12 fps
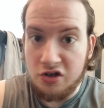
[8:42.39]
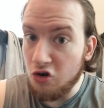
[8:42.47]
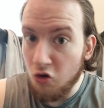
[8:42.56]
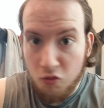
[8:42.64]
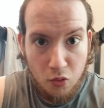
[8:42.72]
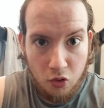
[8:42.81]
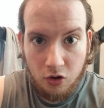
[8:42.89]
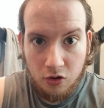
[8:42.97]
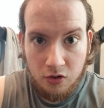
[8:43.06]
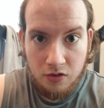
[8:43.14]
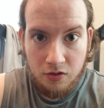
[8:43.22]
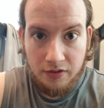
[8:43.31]
no more.
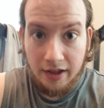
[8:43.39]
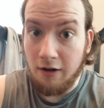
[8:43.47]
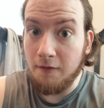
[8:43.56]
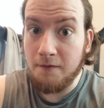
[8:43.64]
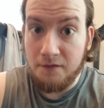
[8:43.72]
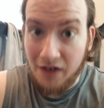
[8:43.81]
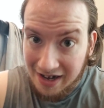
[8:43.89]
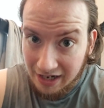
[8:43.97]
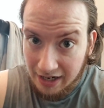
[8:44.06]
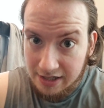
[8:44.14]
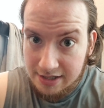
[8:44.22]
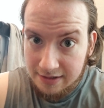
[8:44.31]
They are
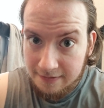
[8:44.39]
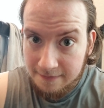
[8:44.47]
finite.